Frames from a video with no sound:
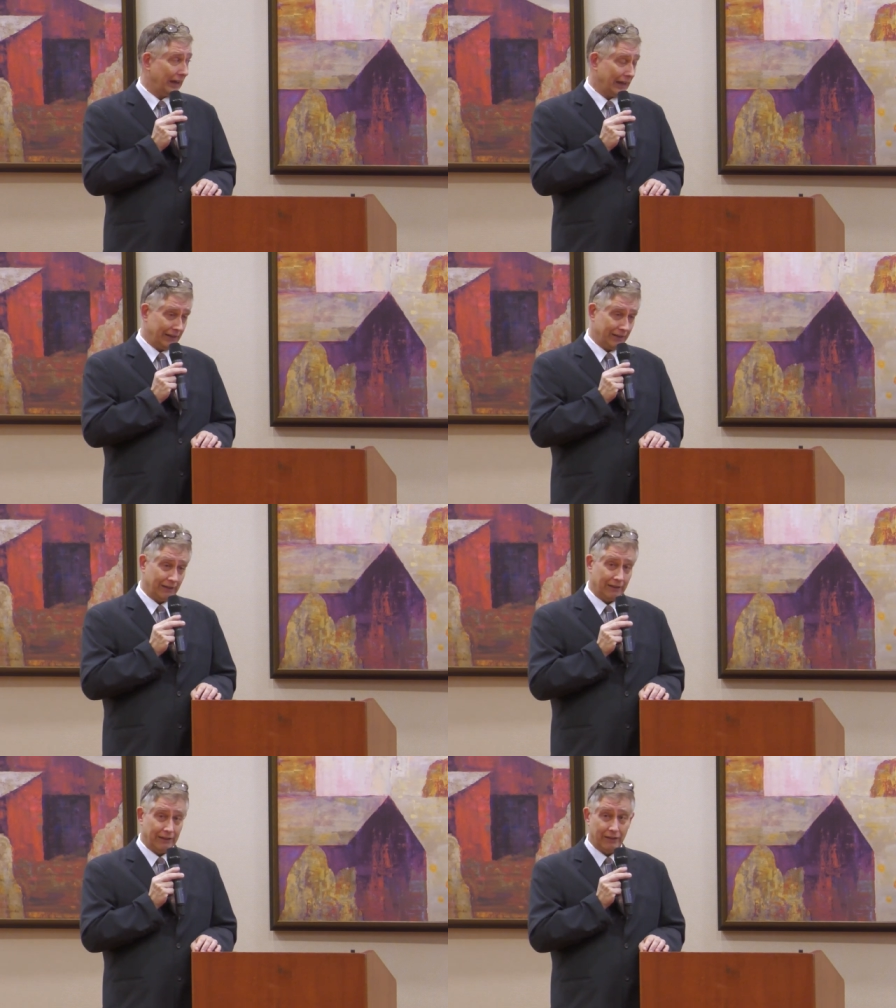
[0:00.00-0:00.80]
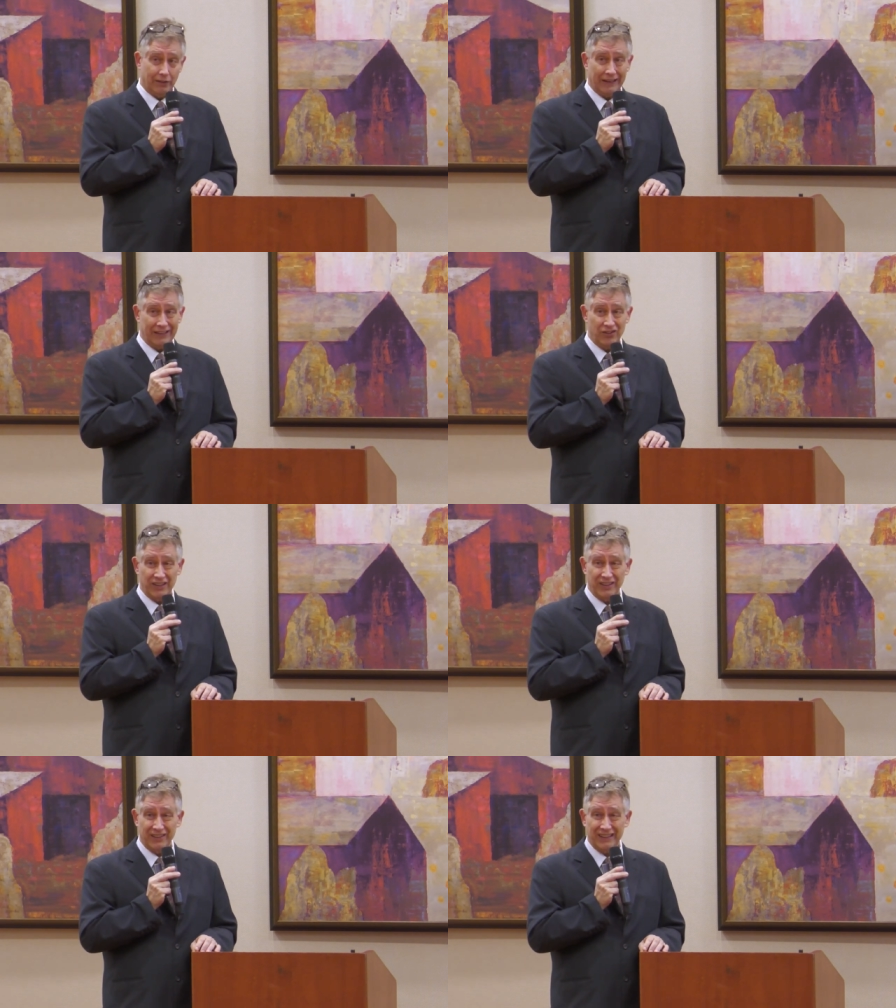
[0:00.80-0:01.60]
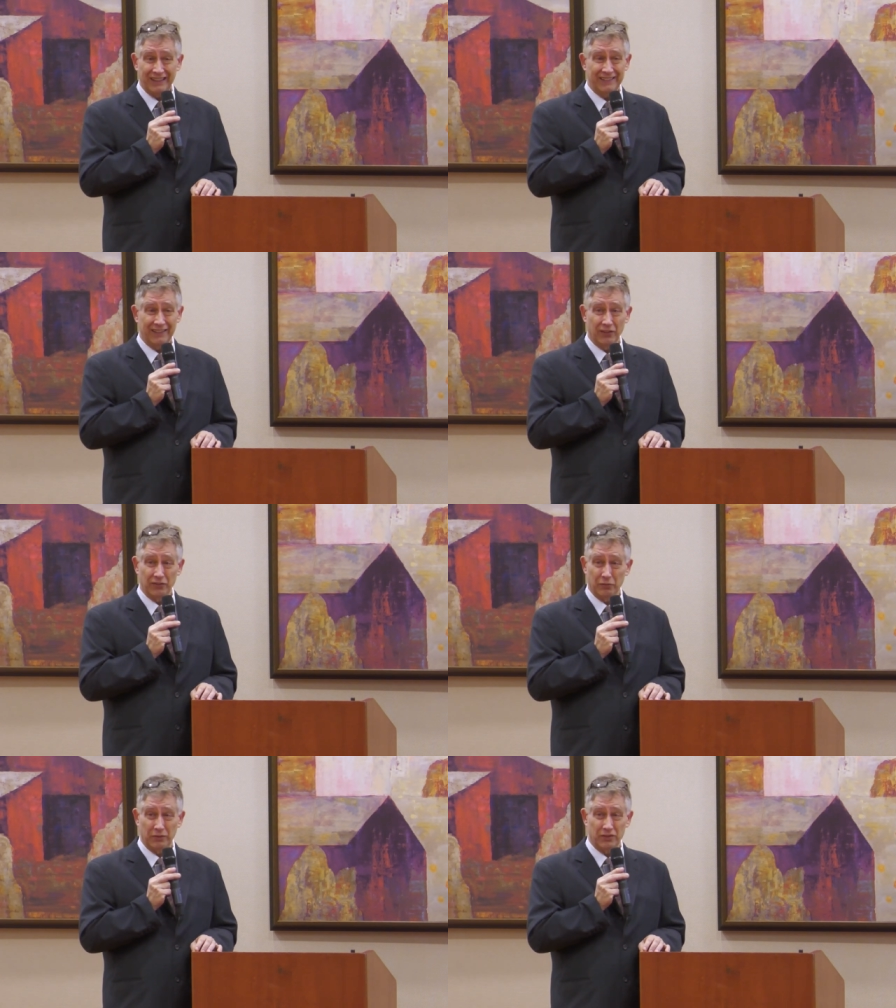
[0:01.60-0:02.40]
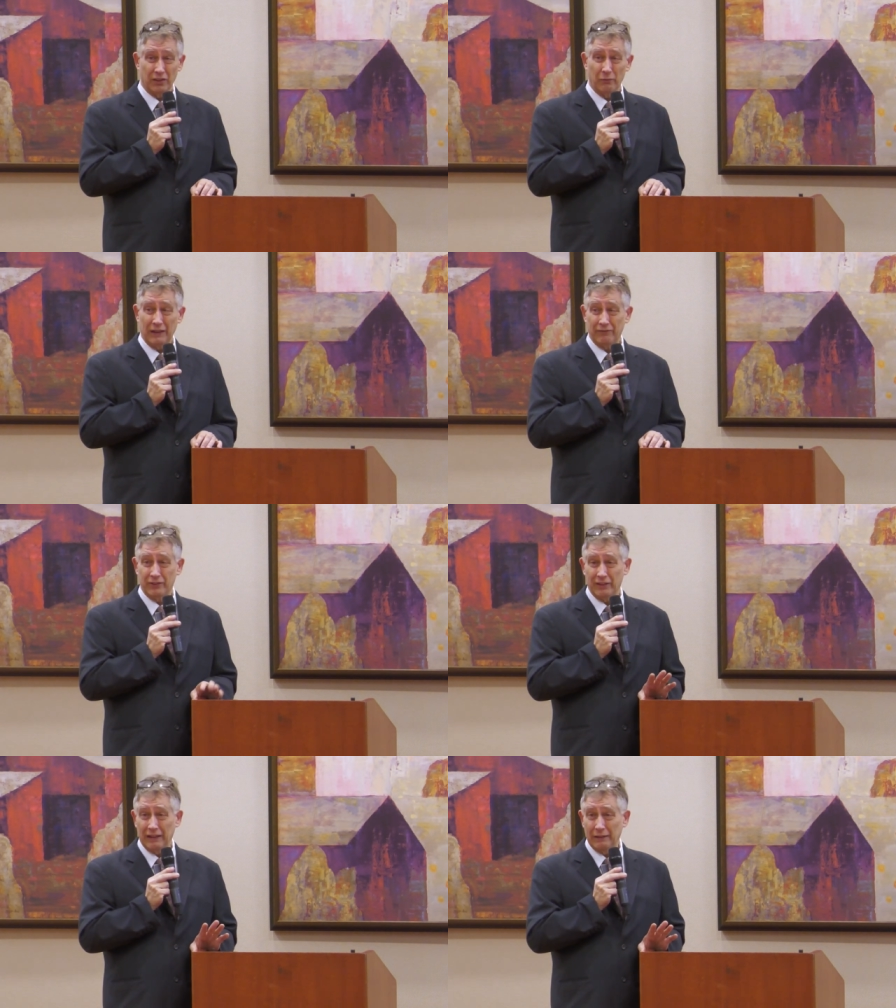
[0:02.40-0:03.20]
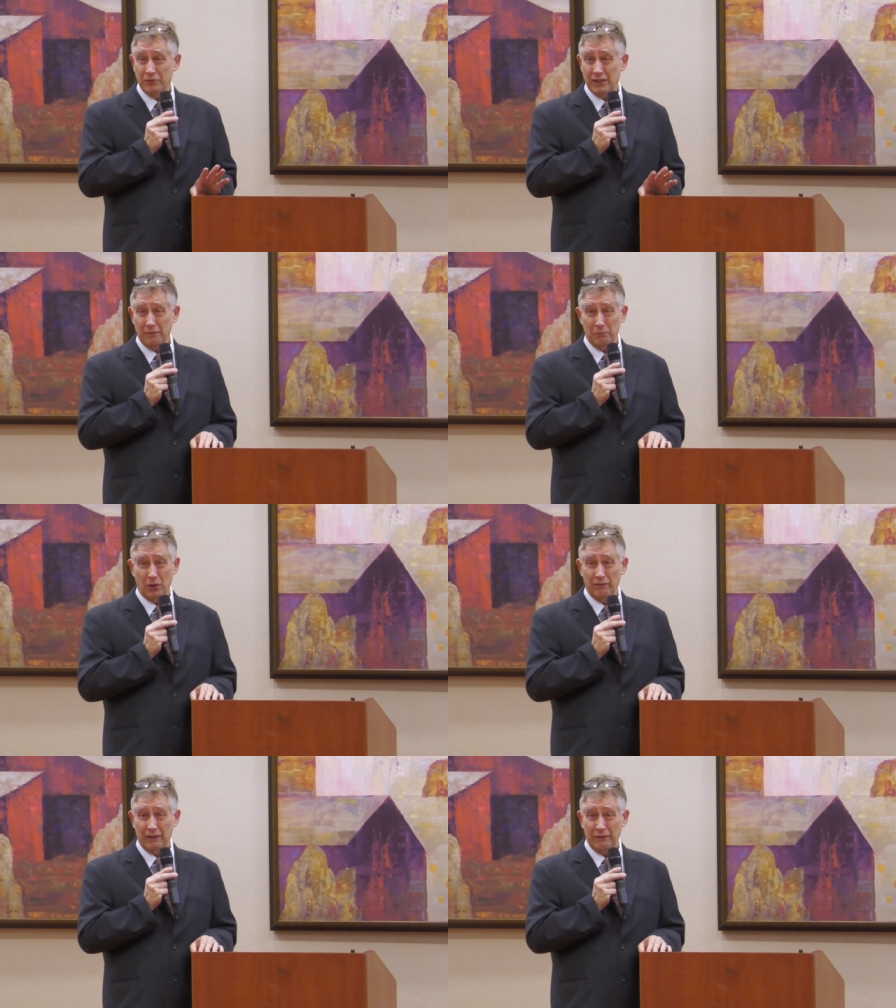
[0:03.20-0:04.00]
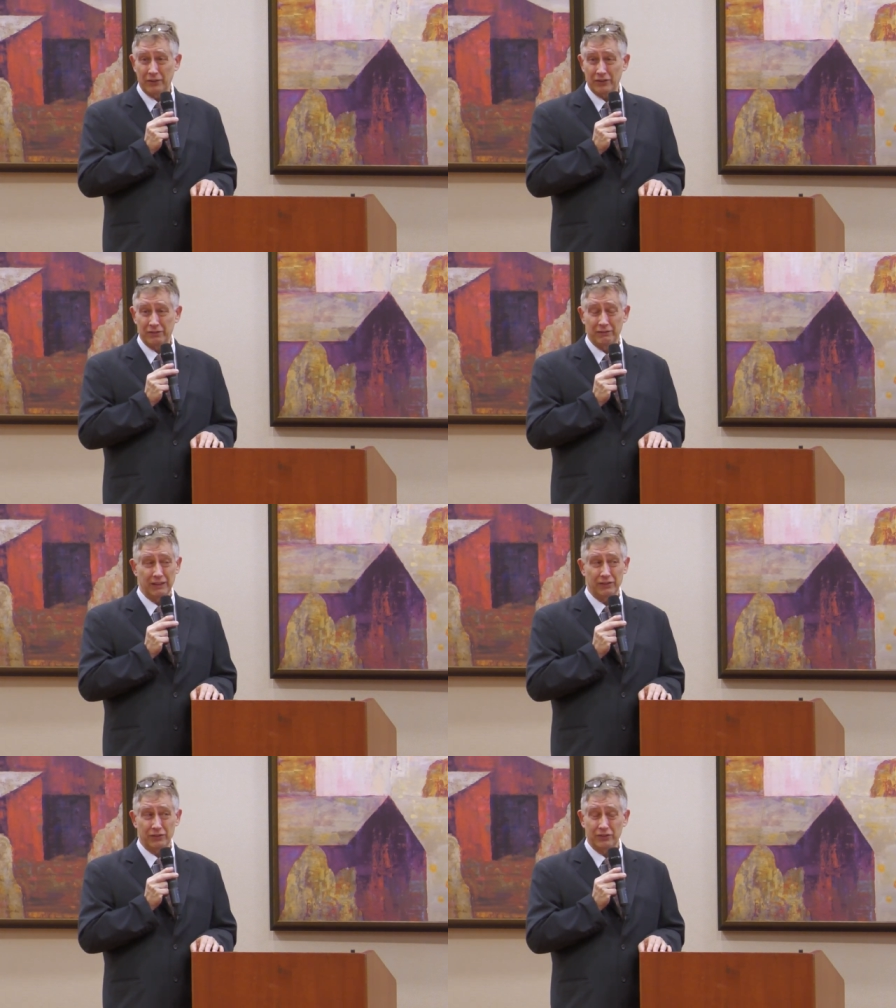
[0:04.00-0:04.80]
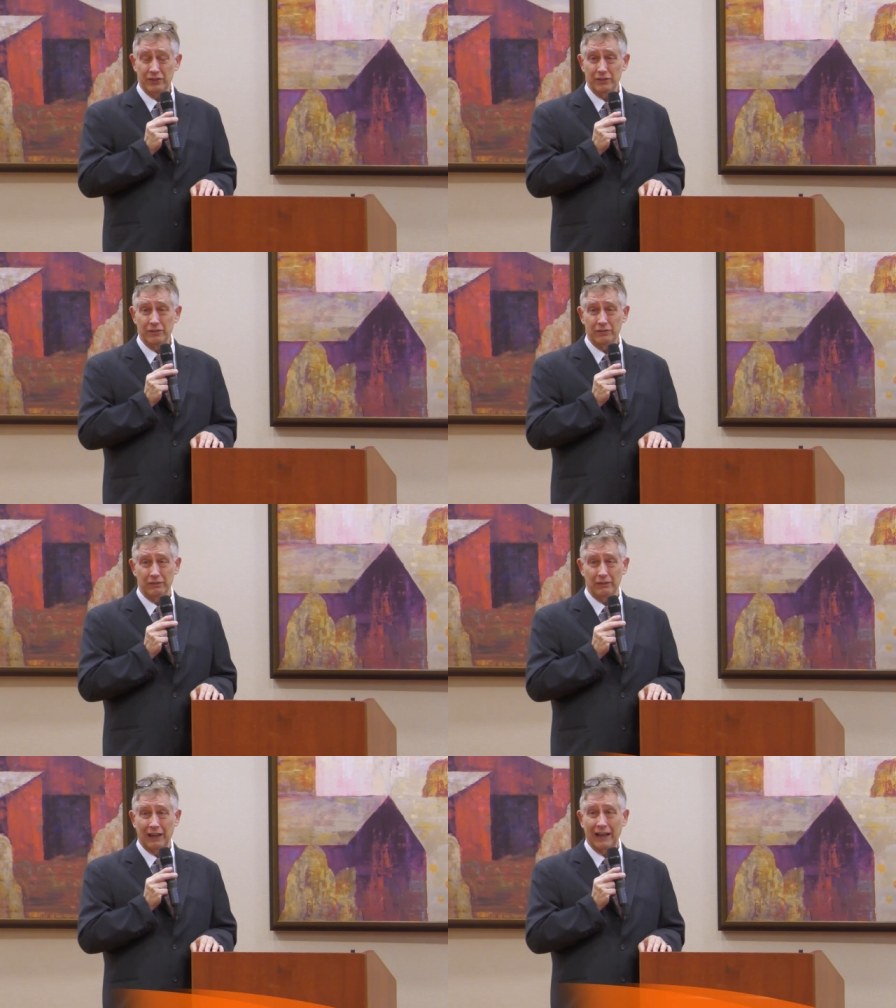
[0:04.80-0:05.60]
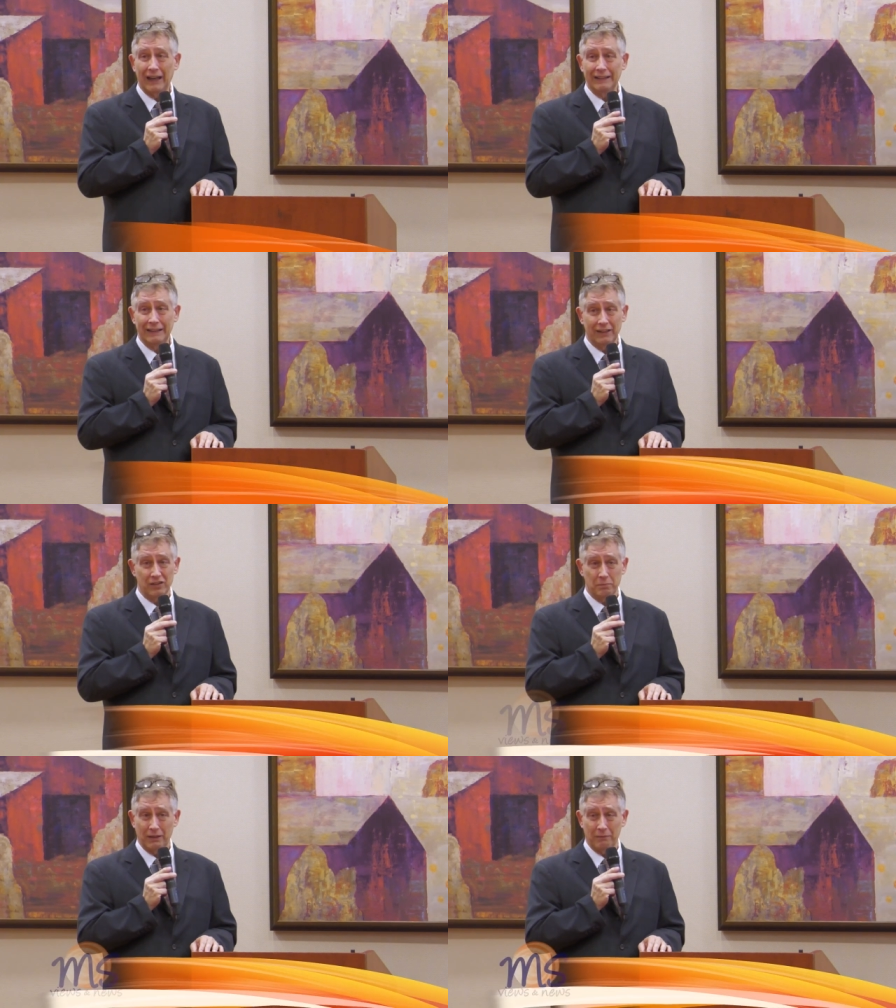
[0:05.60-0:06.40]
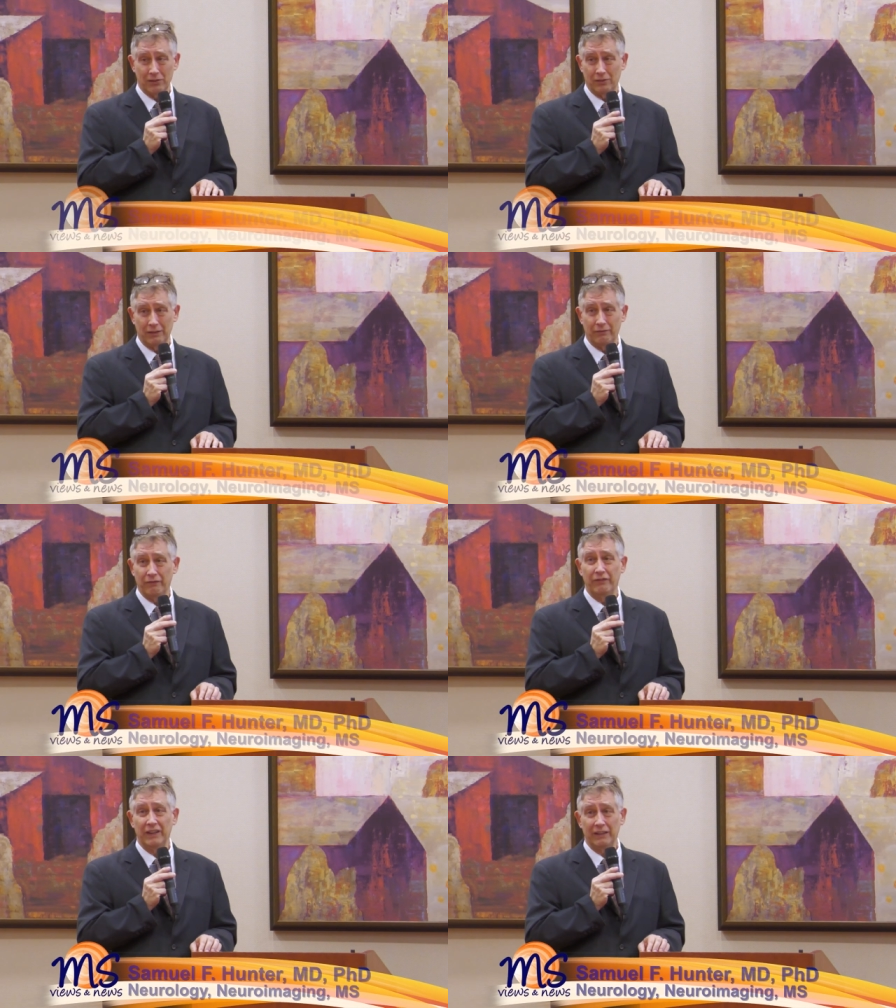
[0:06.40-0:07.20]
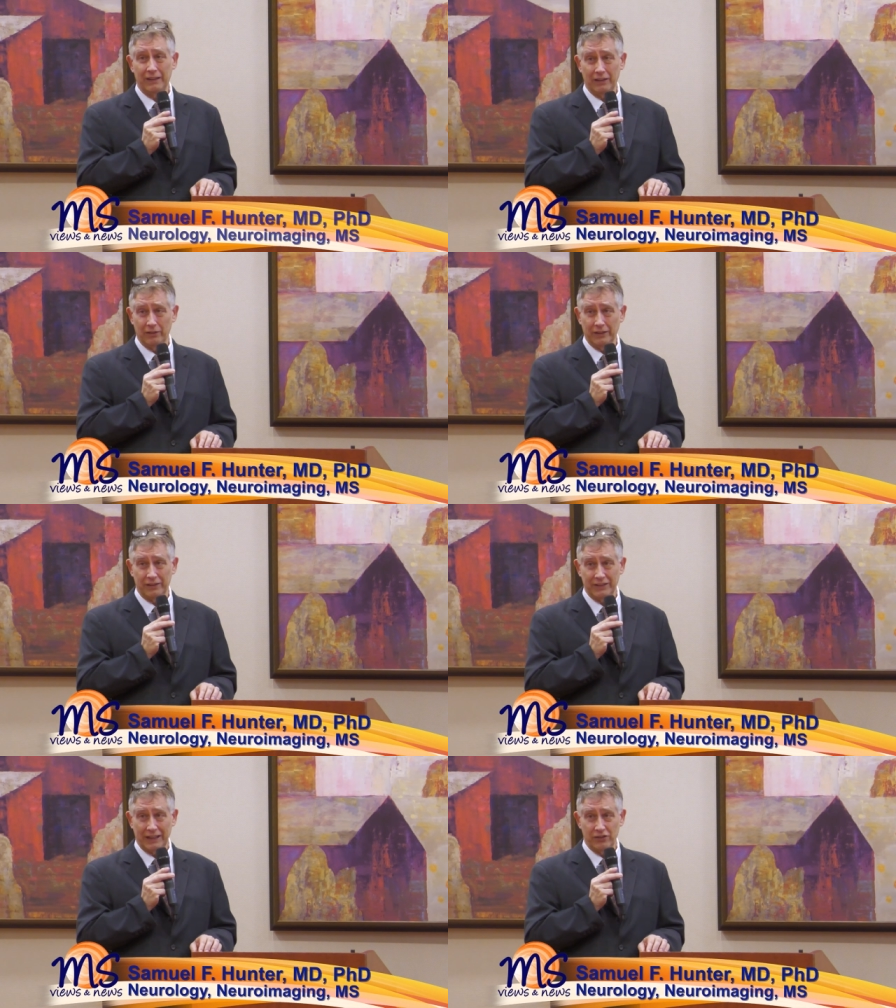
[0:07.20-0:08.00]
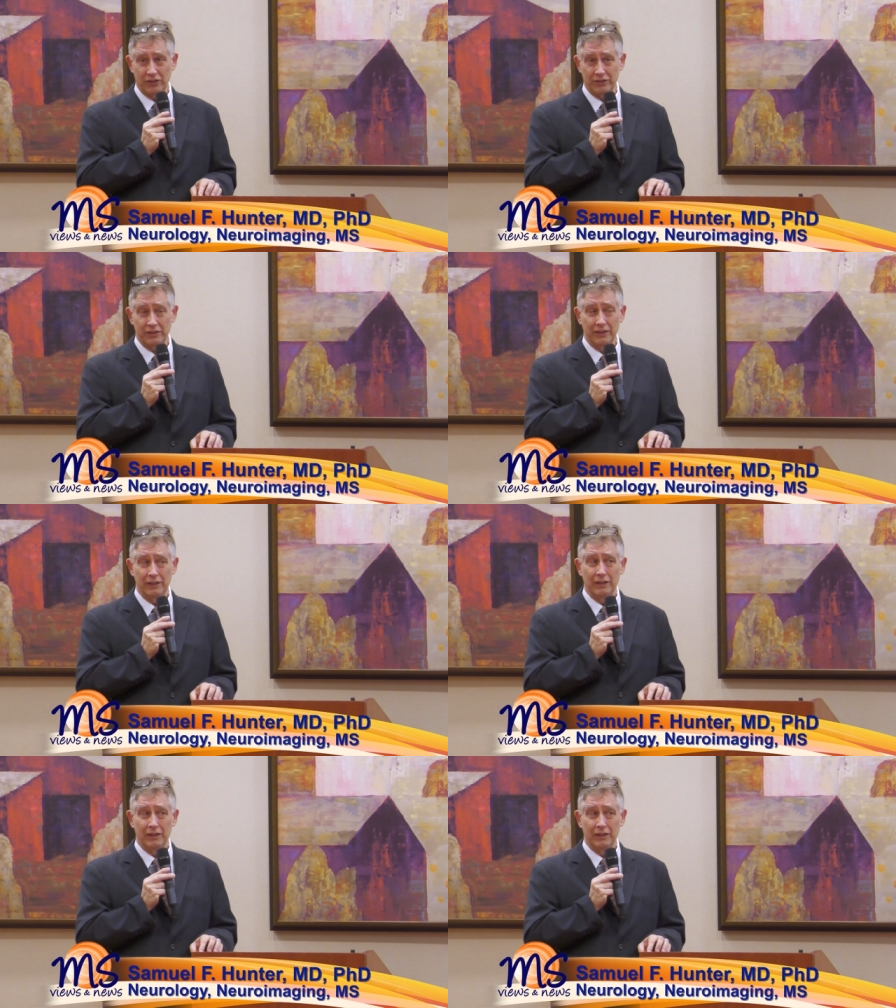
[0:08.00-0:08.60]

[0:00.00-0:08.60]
And there are engineered T cells, which go after Epstein-Barr virus. These are still highly experimental and very early stages.